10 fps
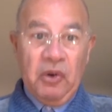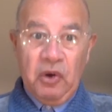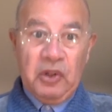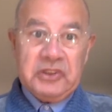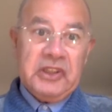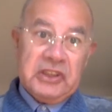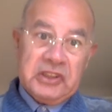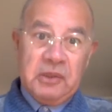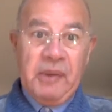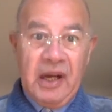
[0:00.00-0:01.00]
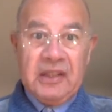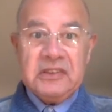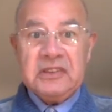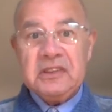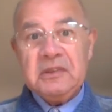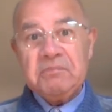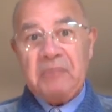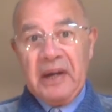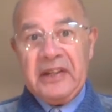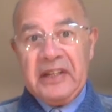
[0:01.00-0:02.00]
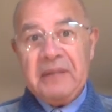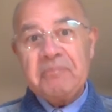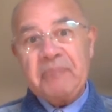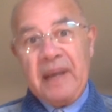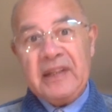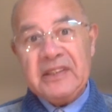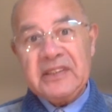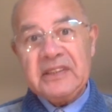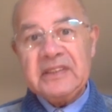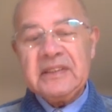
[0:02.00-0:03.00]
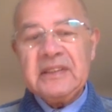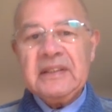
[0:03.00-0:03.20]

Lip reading: orders, commands, money, palaces?